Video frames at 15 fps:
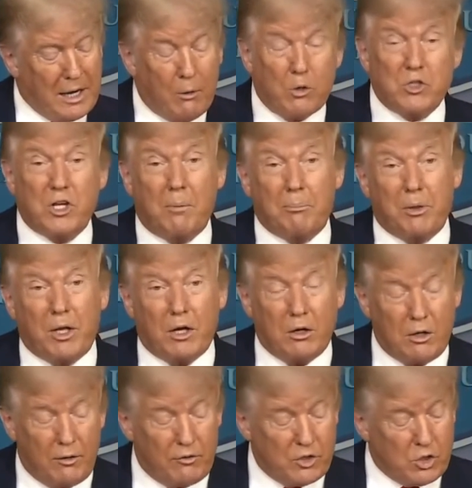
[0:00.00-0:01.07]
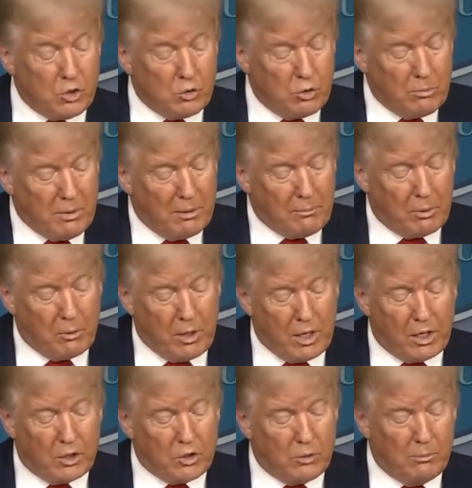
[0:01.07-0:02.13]
I was up there. As you remember, we
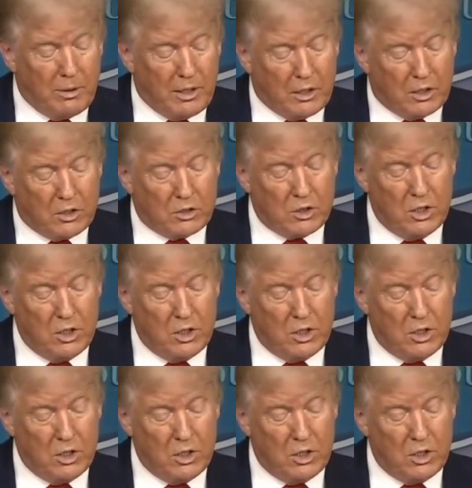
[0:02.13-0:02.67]
had a tremendous